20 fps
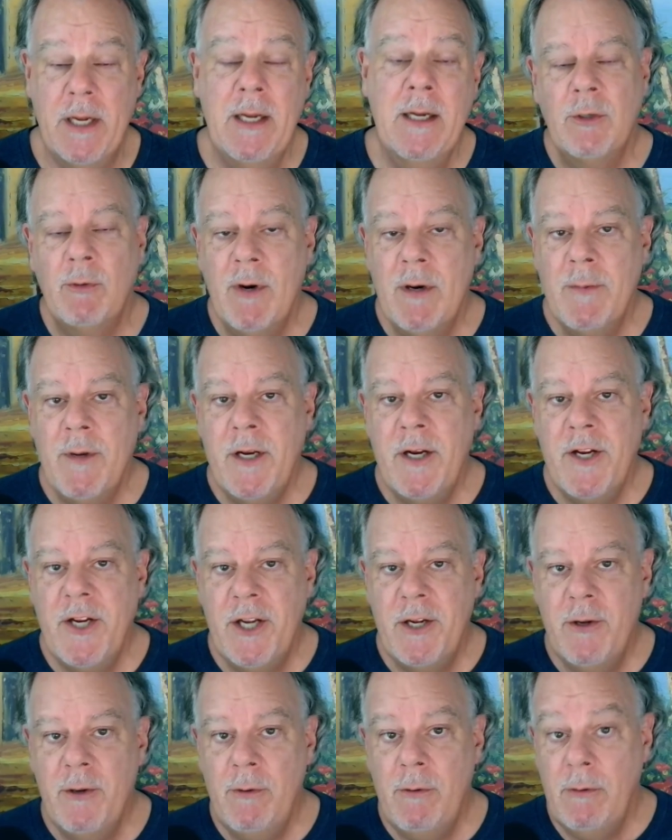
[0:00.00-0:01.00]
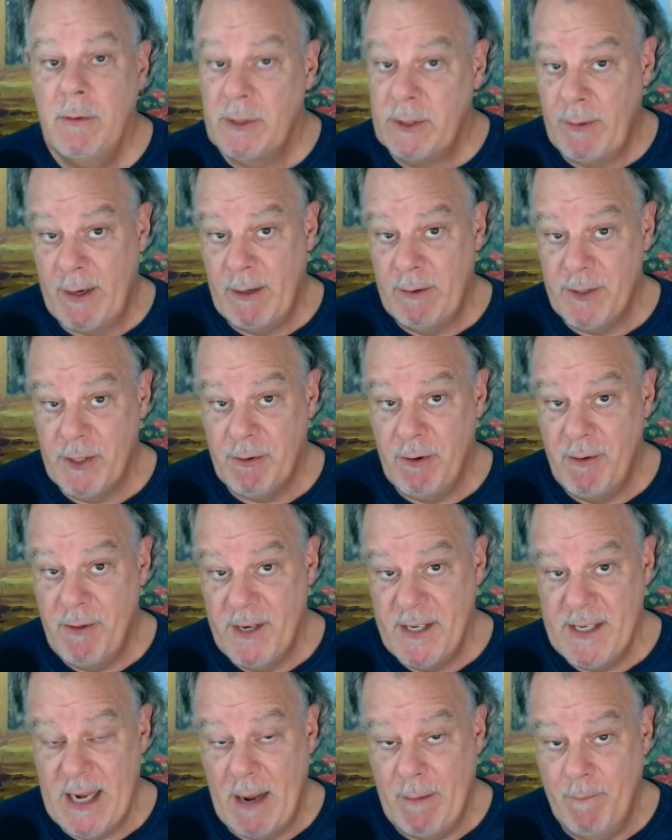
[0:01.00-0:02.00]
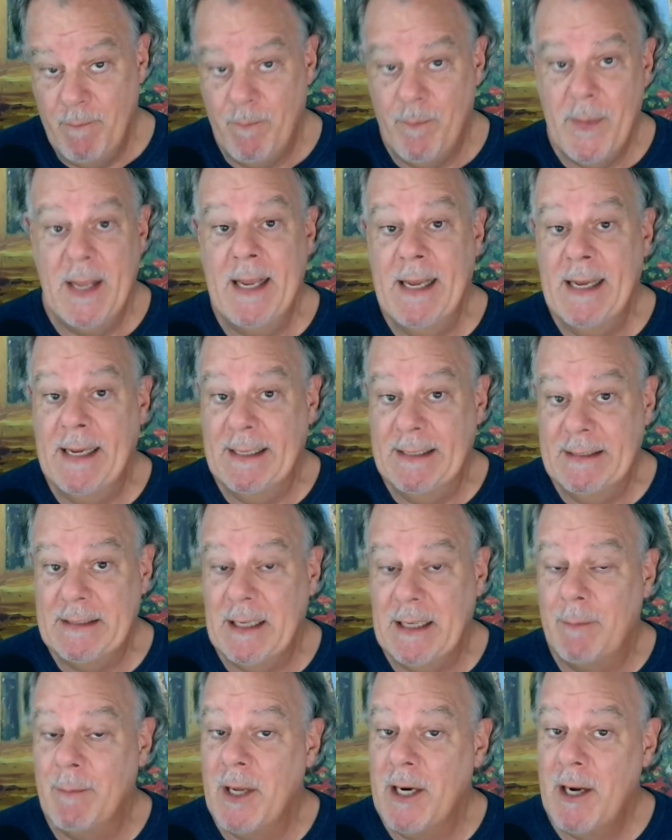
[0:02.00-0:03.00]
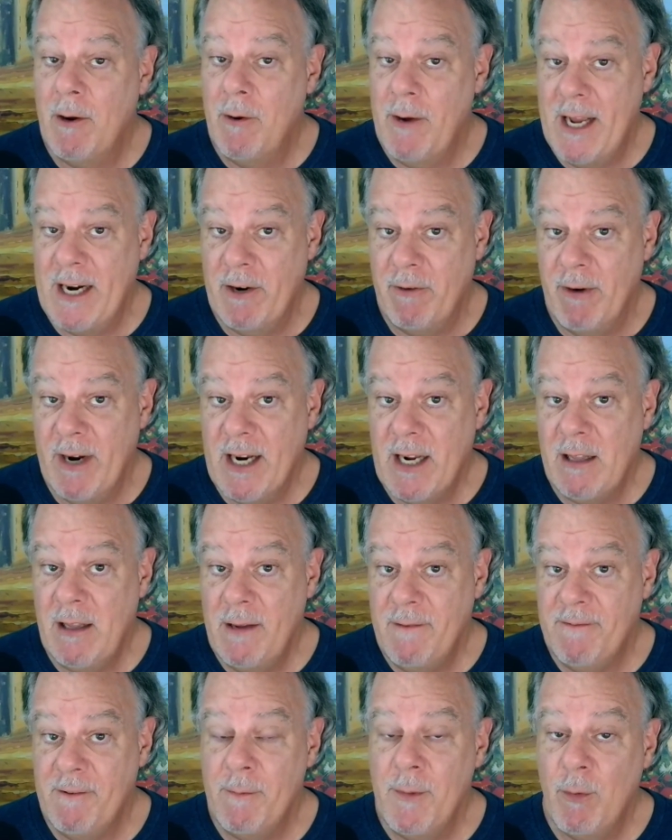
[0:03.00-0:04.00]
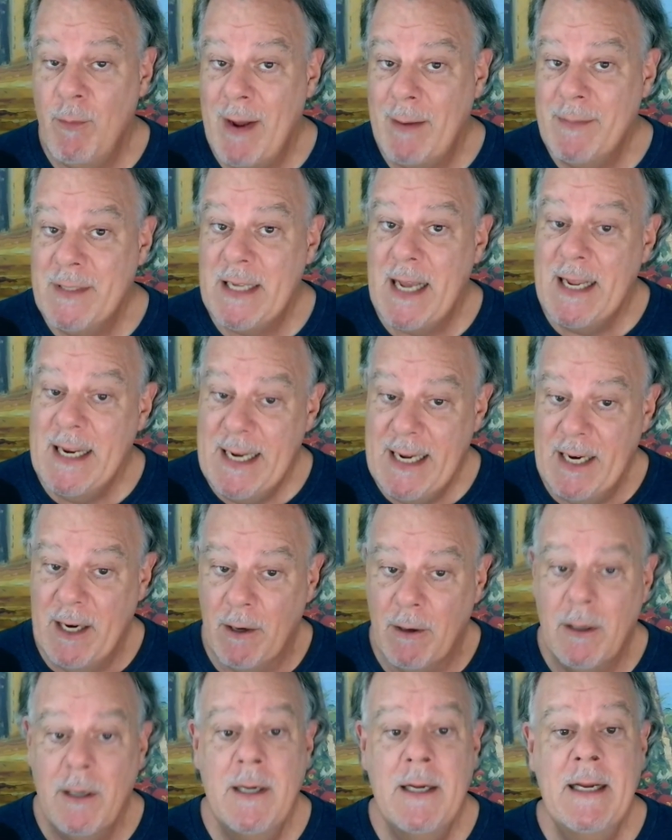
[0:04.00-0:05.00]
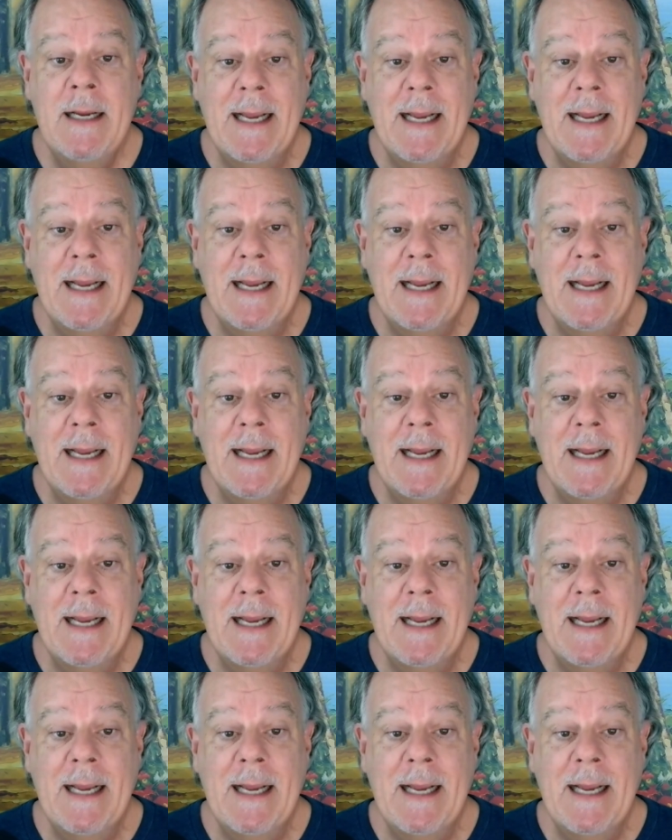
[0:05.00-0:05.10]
What I'm going to do, so I don't screw this up, is I'm going to go ahead and read a clip from the website here.